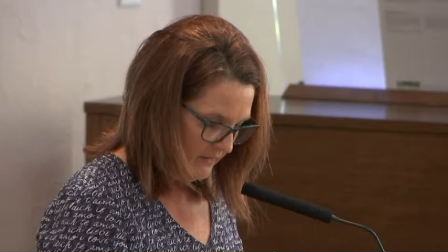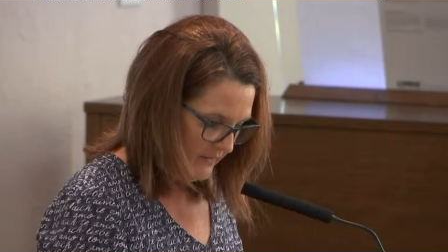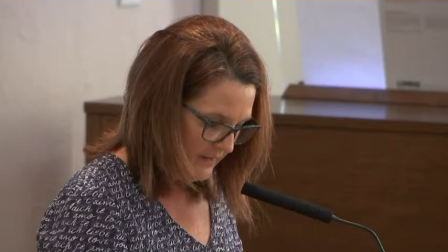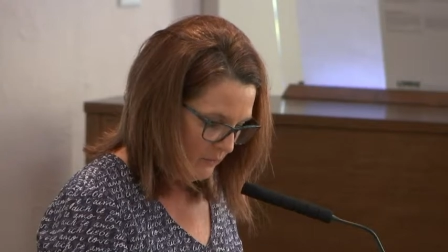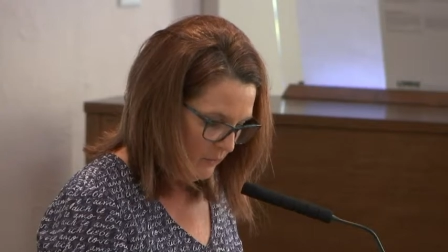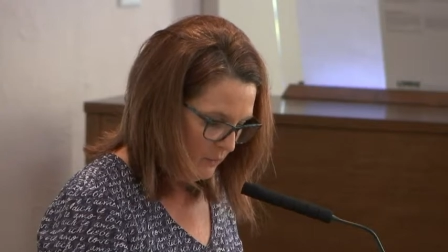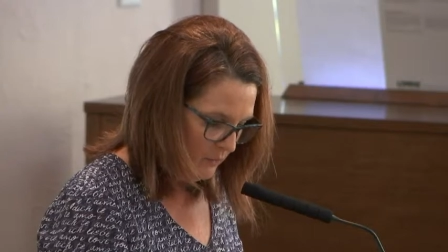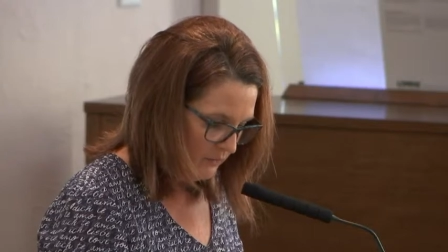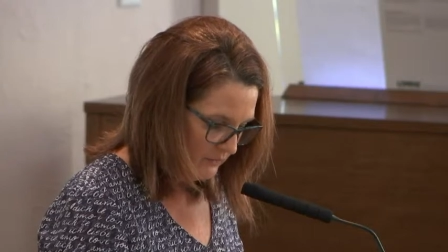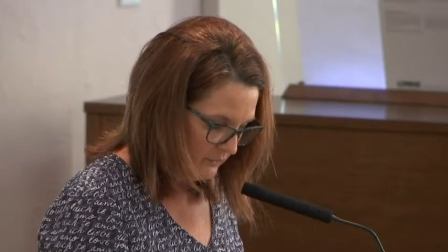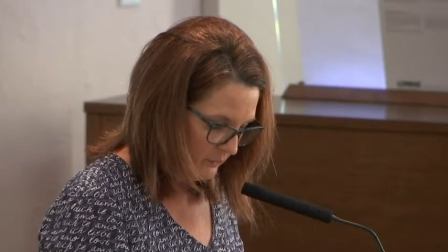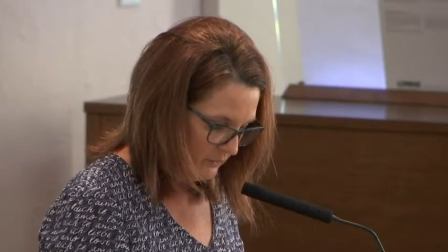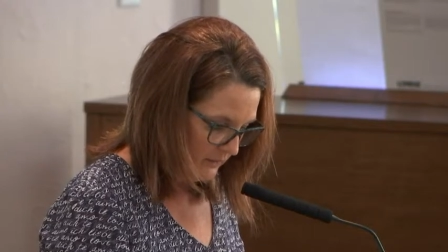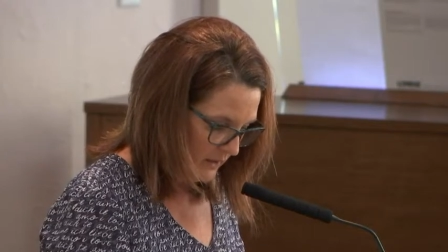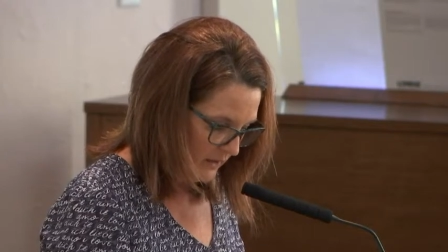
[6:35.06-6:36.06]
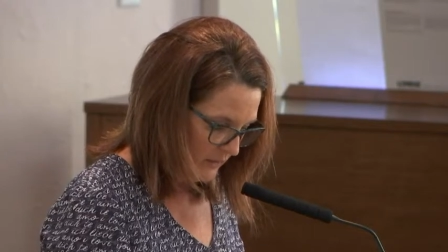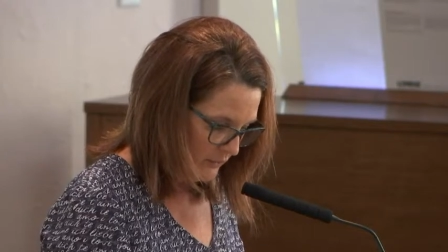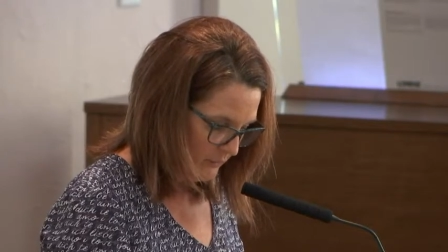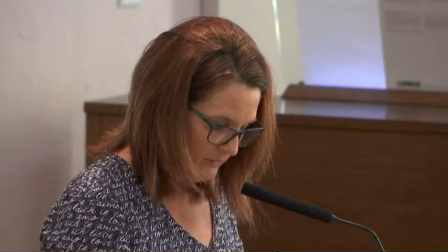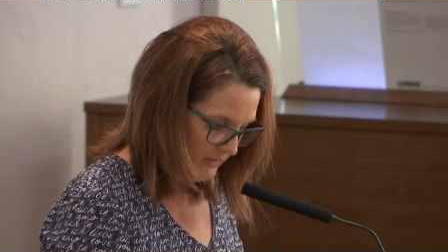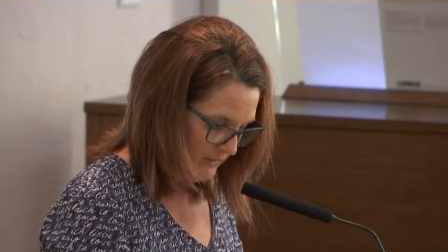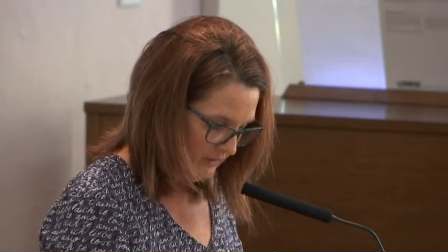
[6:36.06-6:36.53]
then we will no
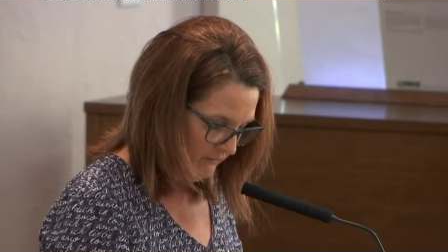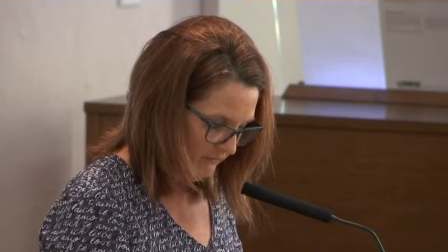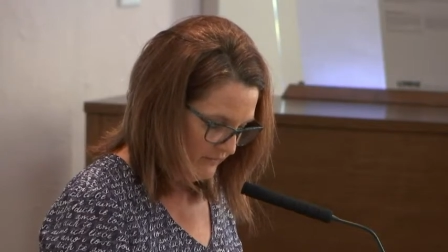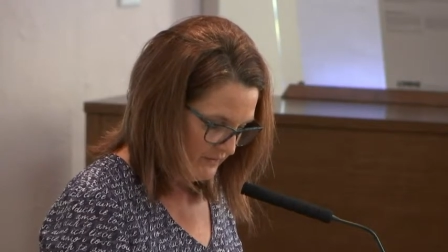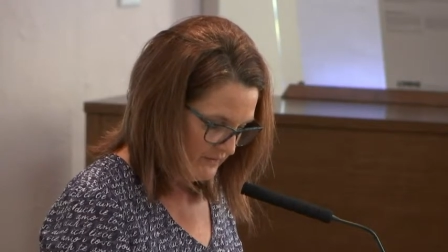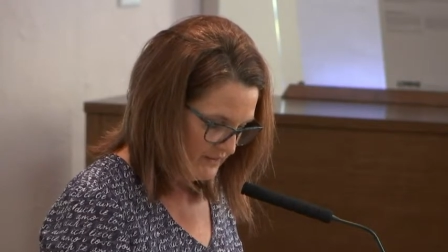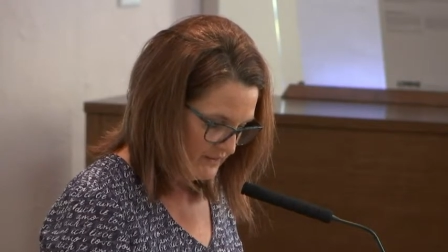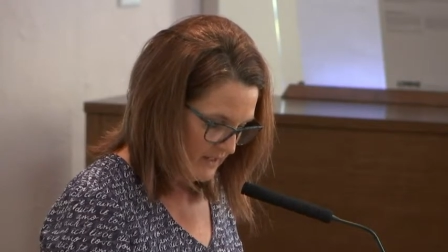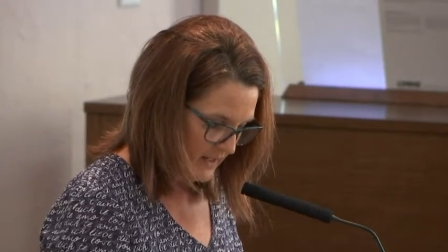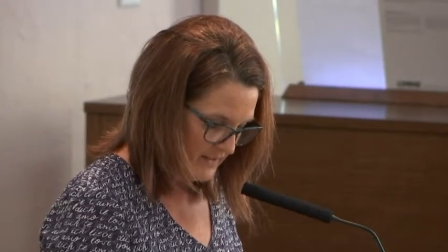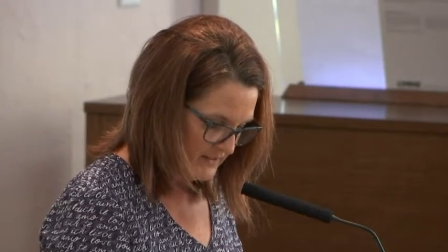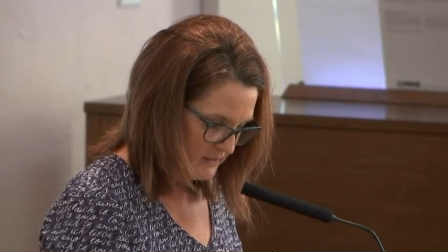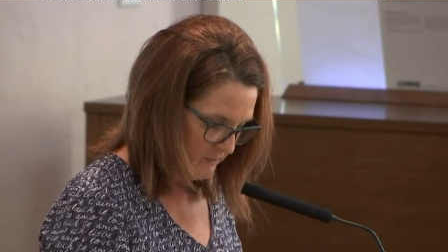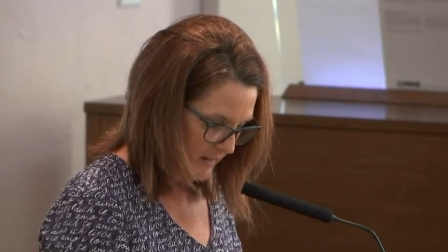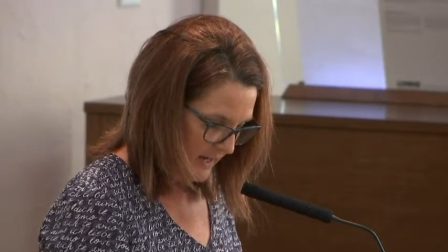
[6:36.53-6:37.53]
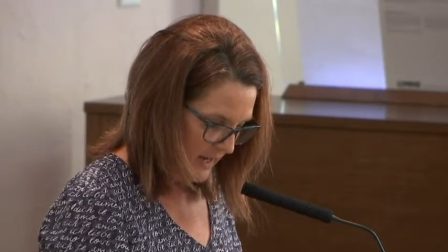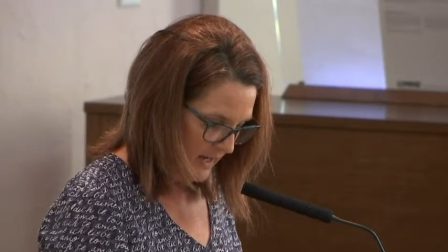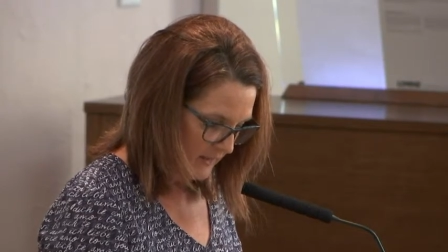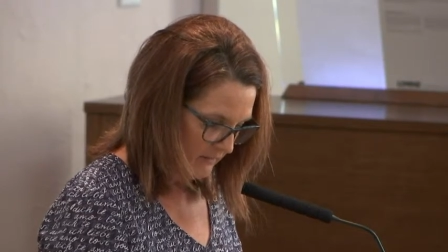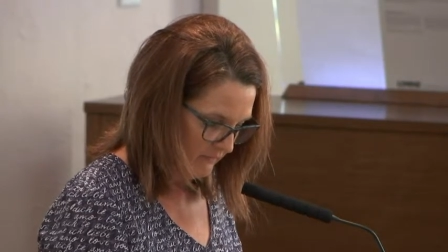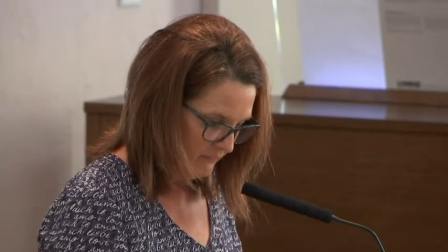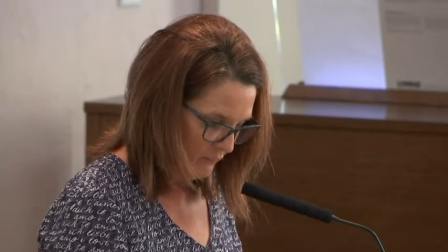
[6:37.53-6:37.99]
longer be infants tossed
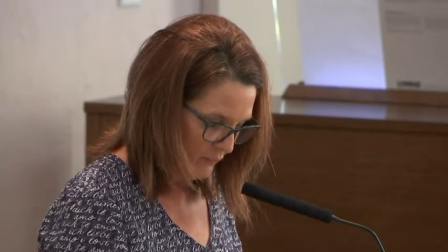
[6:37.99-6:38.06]
back and